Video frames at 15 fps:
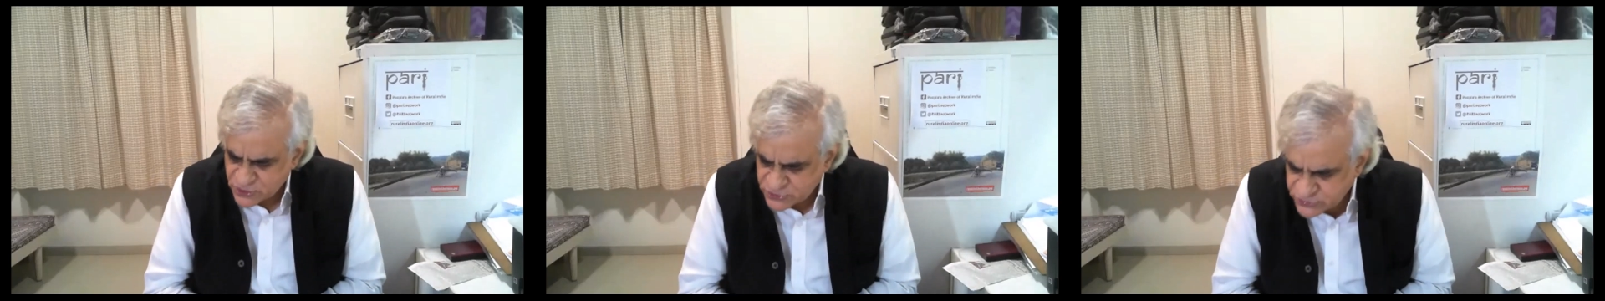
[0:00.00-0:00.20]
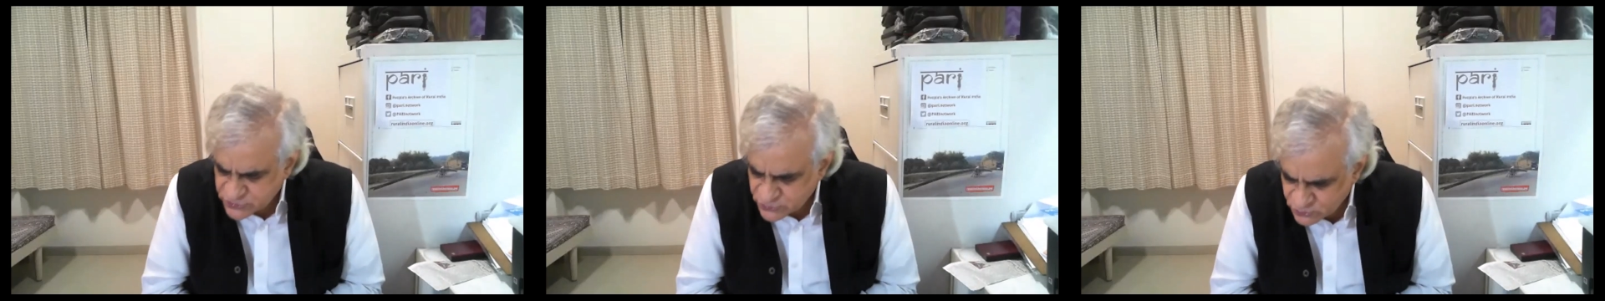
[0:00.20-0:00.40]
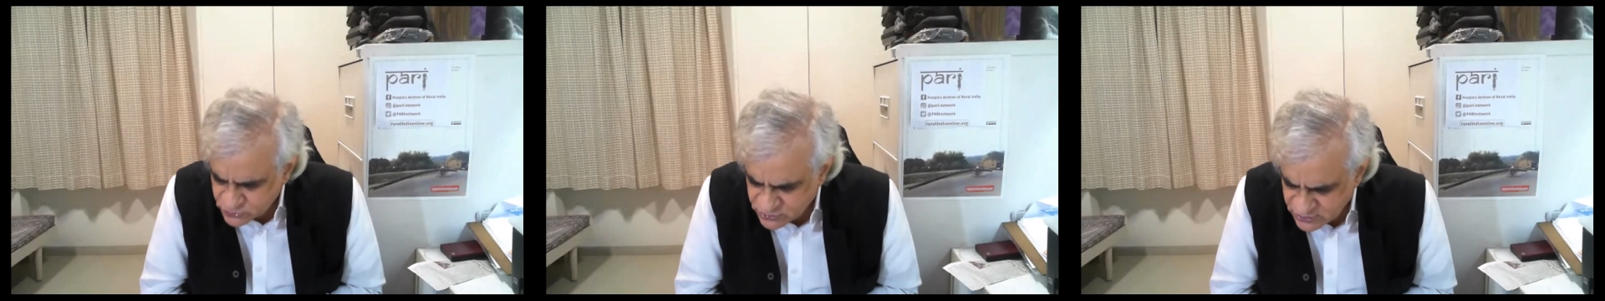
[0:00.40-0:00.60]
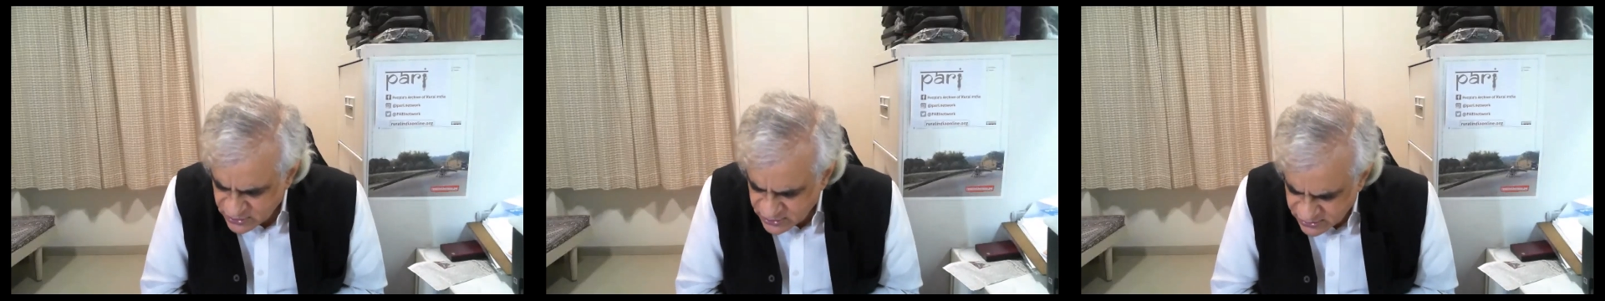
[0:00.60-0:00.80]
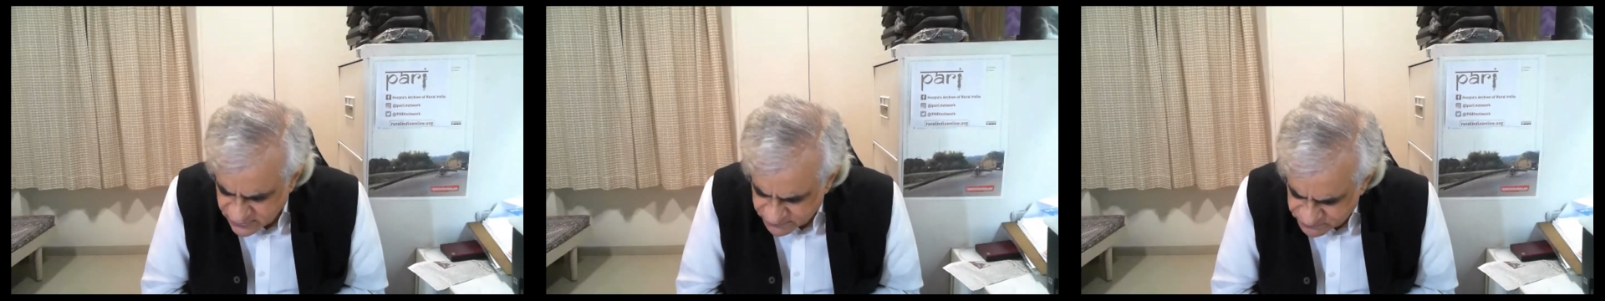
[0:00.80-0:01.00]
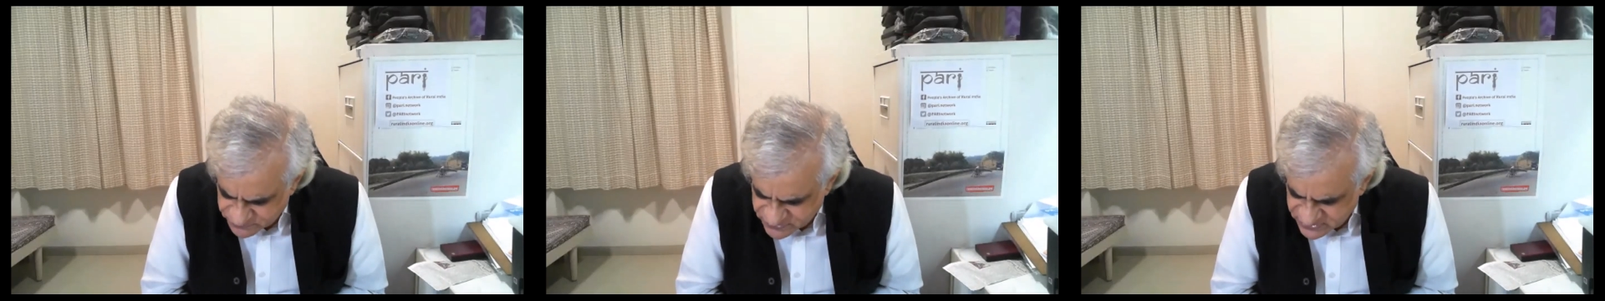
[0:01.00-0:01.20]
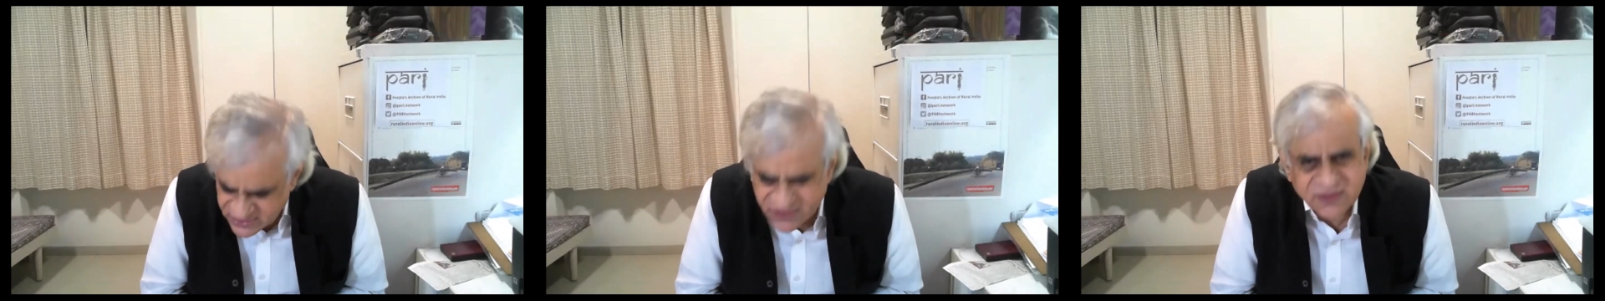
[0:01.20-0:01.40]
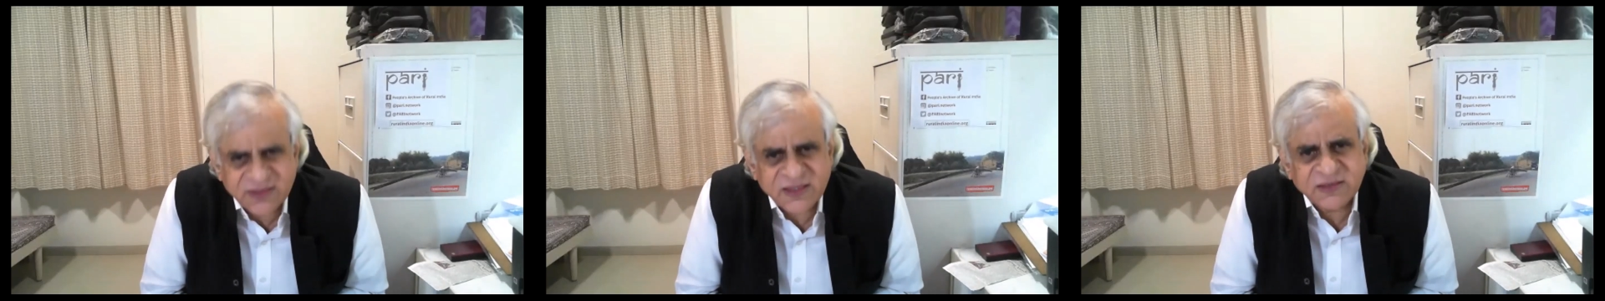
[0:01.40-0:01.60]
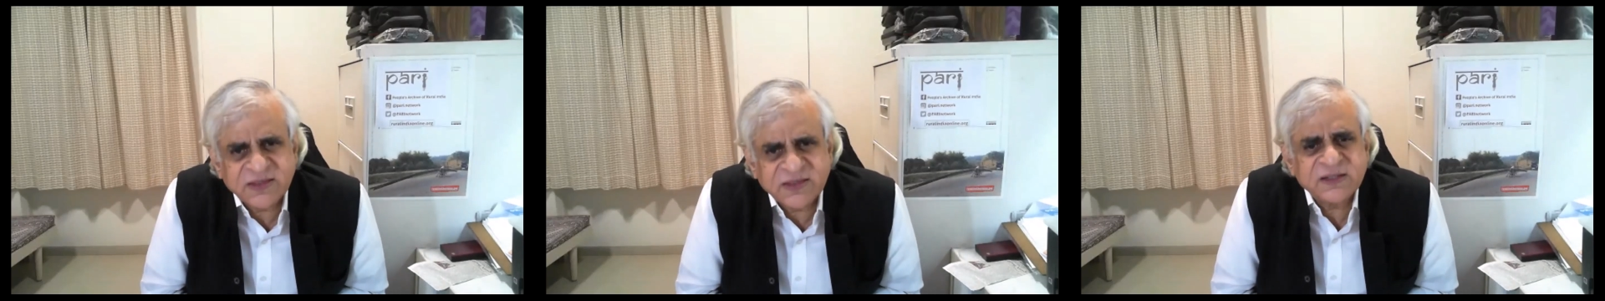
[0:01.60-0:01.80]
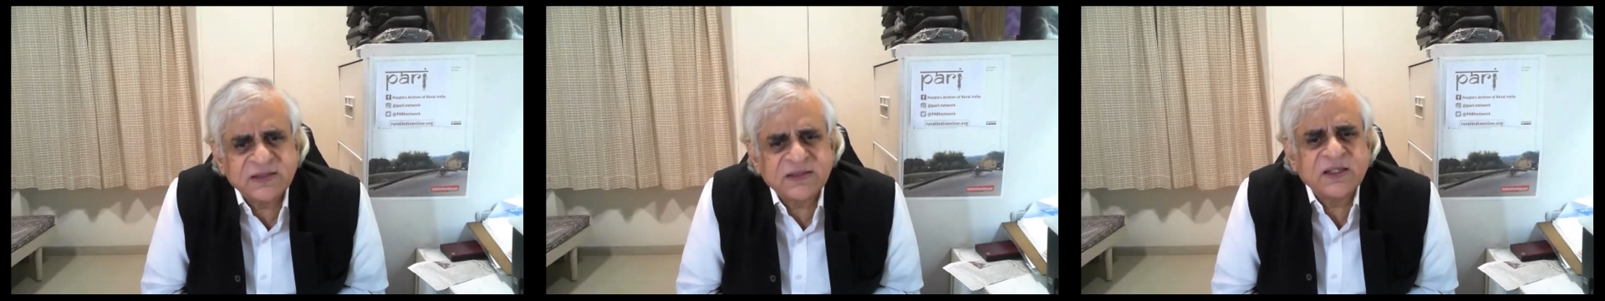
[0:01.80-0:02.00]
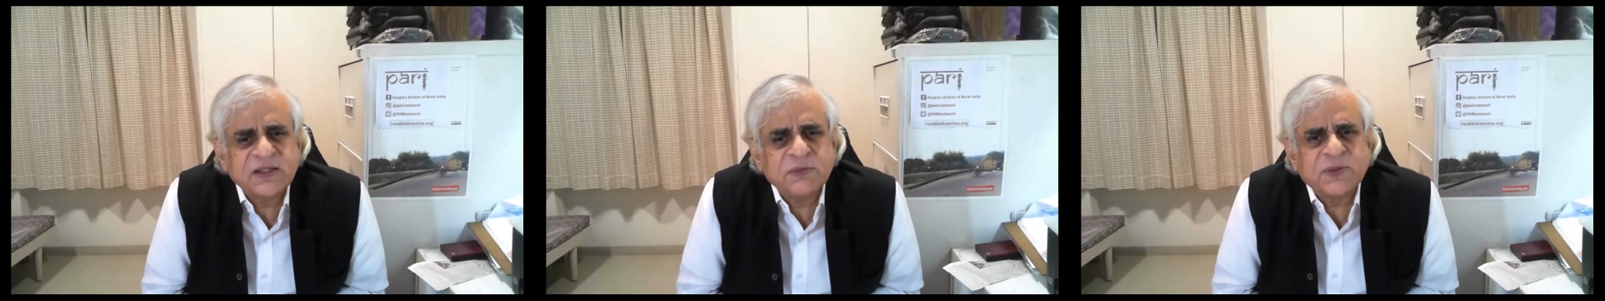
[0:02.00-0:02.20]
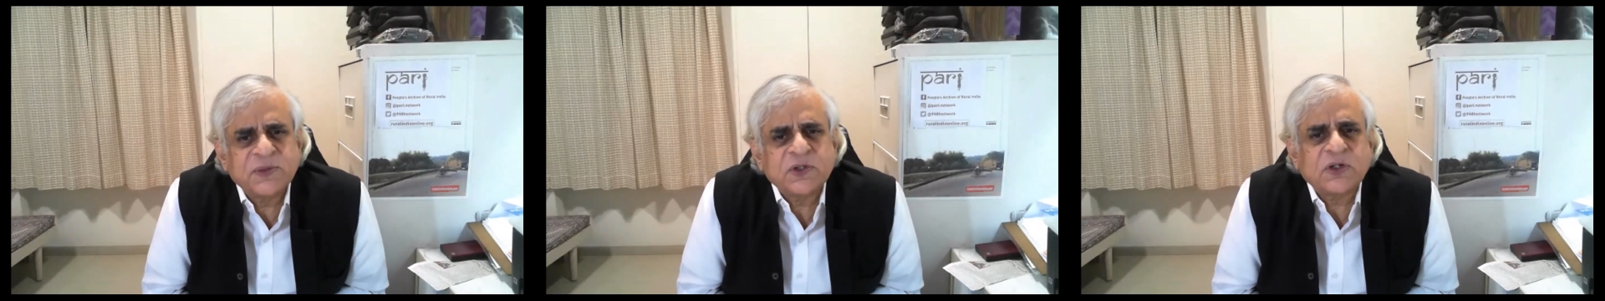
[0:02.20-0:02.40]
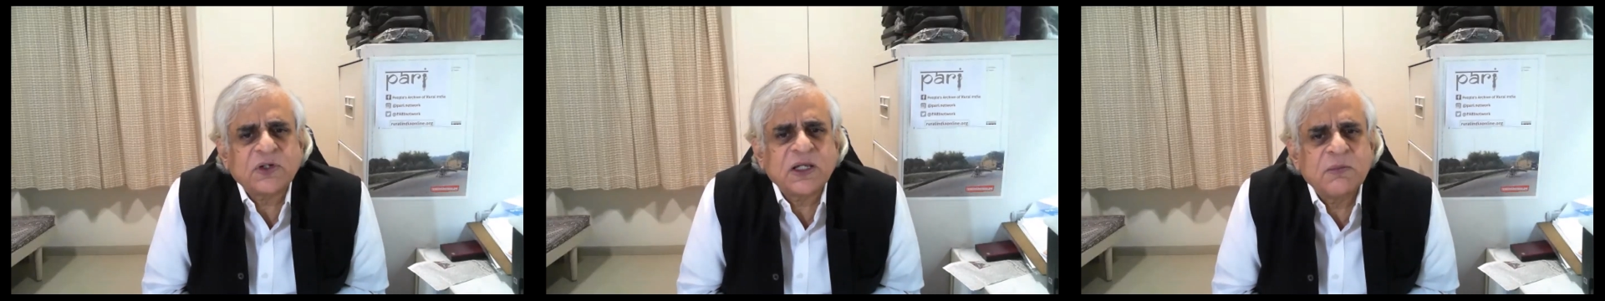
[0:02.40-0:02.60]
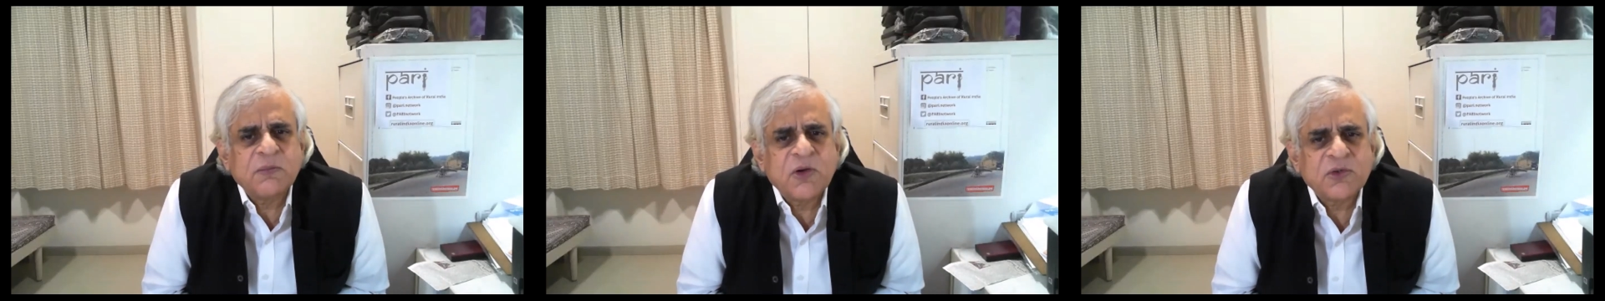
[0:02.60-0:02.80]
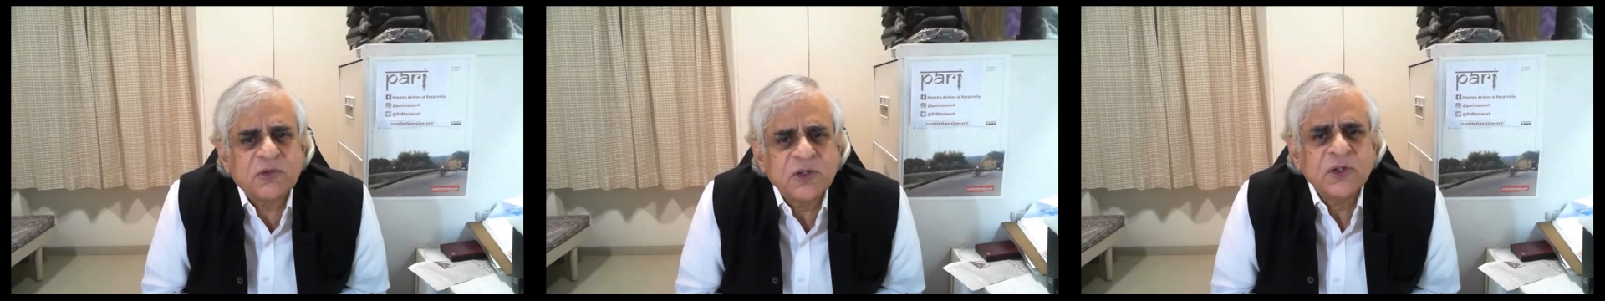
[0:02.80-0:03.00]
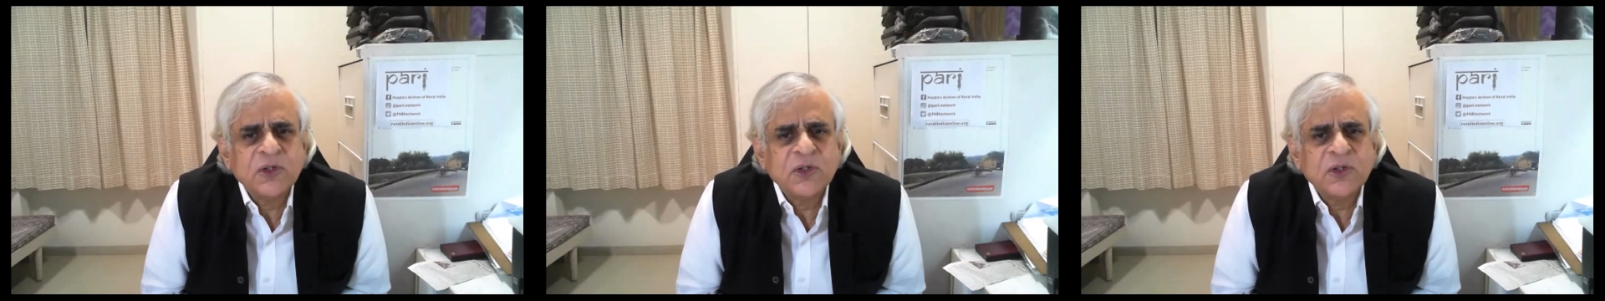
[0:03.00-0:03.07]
The third thing you were talking about,